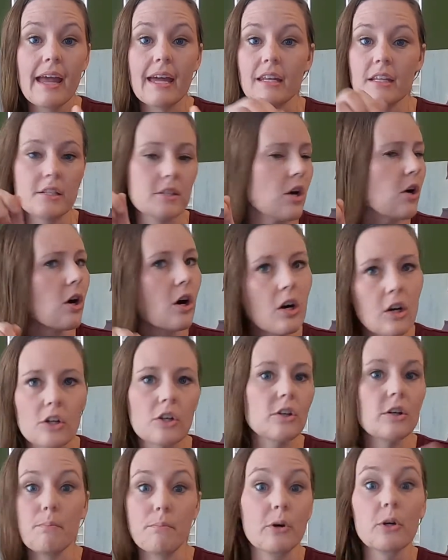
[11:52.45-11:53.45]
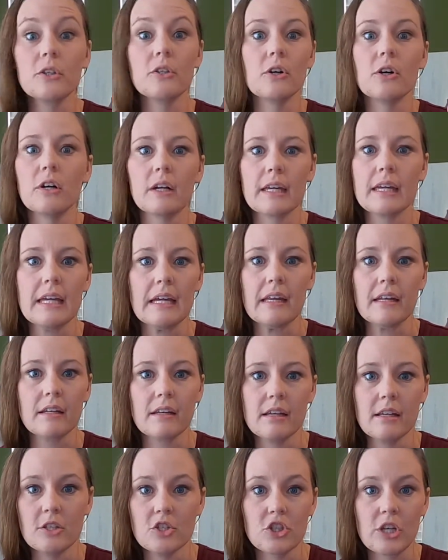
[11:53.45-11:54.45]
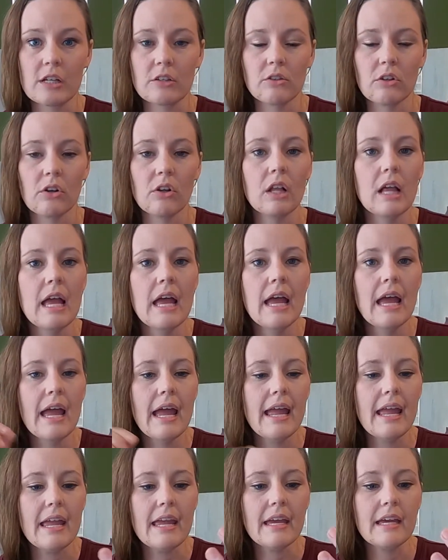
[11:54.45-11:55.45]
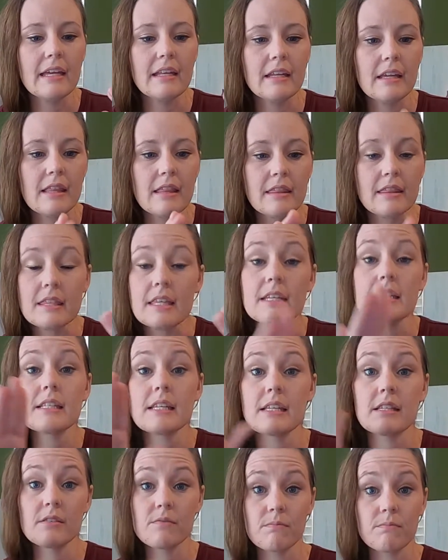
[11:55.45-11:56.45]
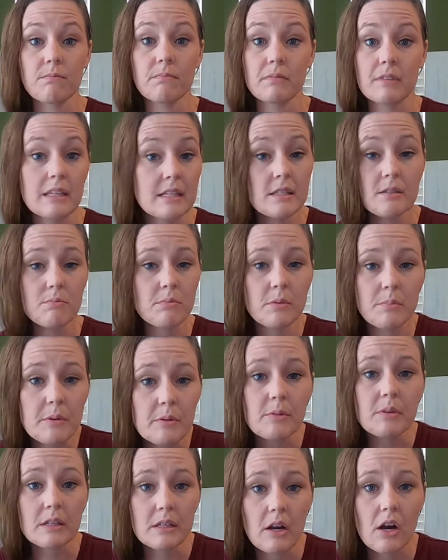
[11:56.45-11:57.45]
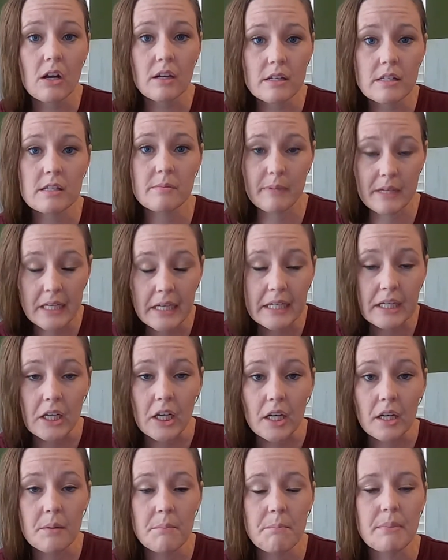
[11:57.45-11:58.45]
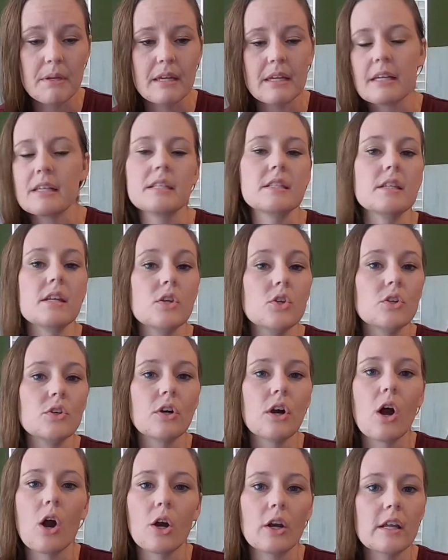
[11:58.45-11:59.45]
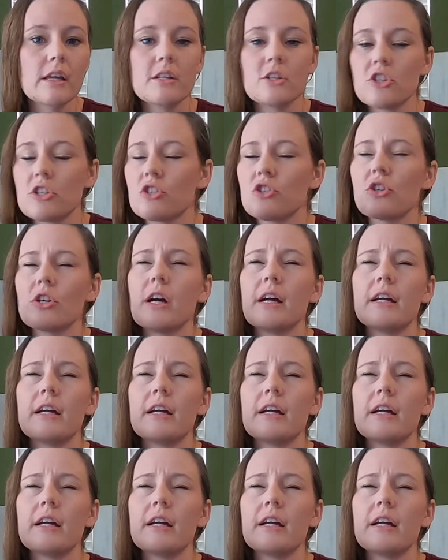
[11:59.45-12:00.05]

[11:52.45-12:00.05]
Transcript: and it's harder to put the hook in general. And this would be really hard as a beginner, because you're already just